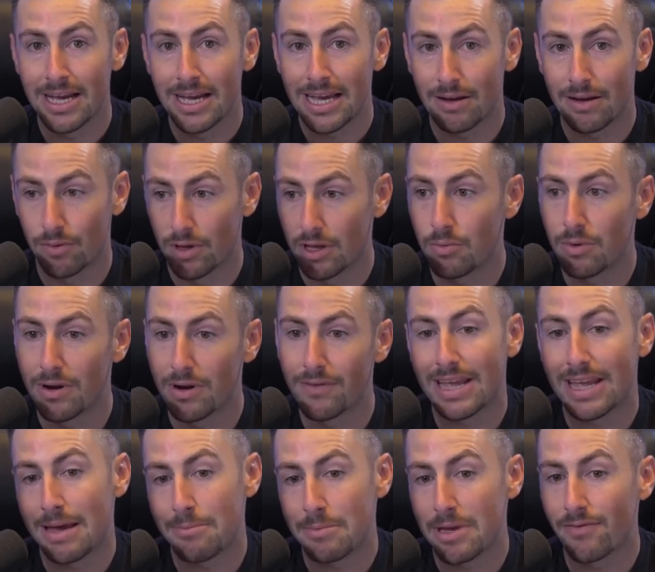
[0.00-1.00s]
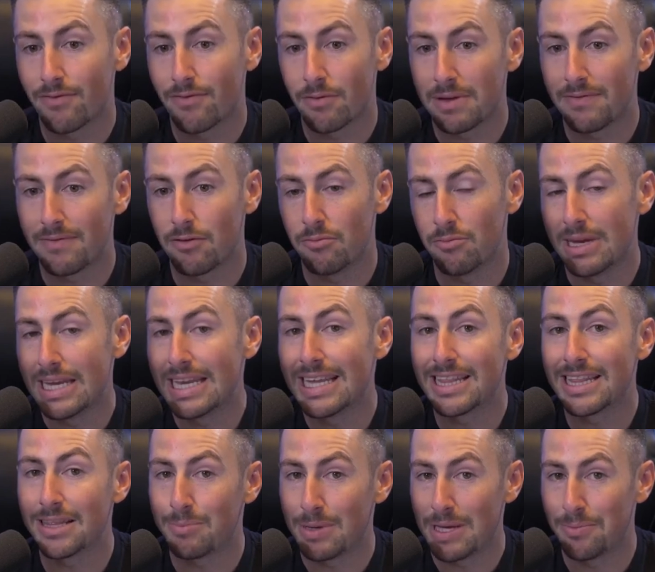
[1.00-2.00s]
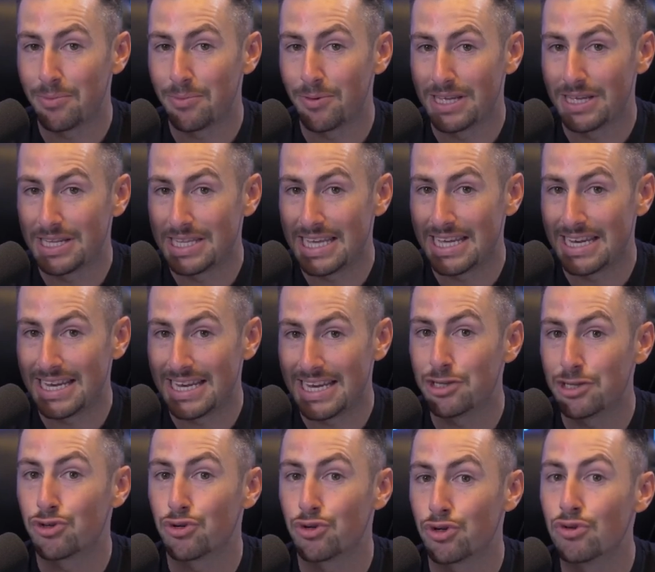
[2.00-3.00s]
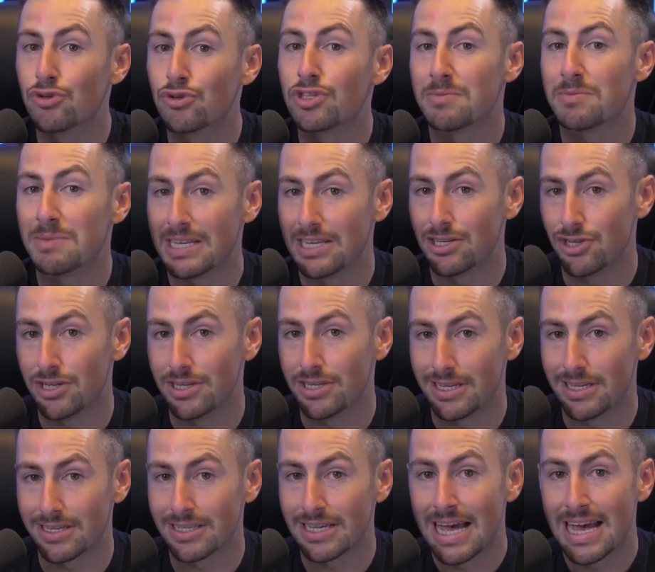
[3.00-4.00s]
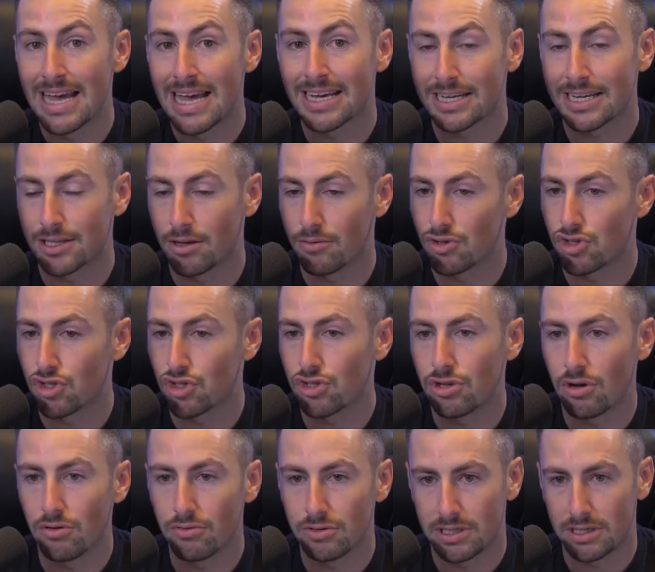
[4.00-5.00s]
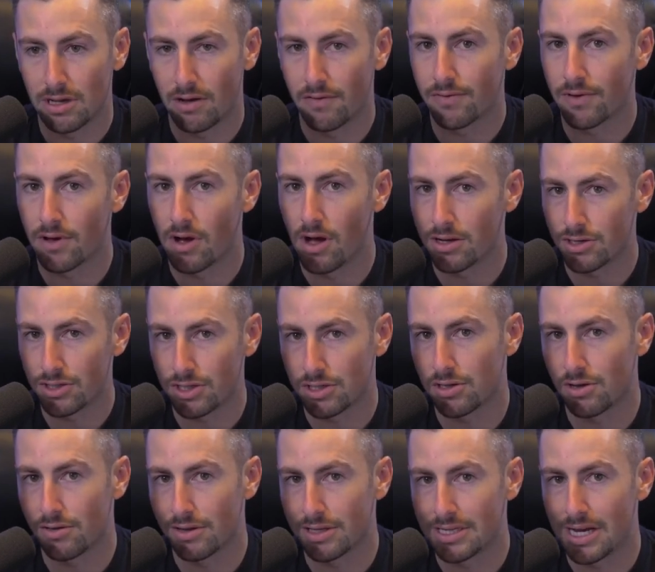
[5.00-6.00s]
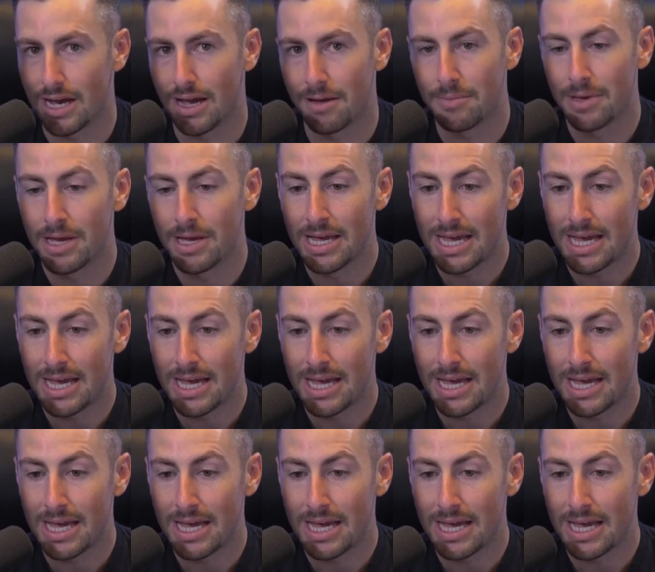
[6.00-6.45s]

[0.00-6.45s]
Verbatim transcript: It really would have kept me from even meeting the people that then introduced me to Jesus, because I was so self-conscious all the time.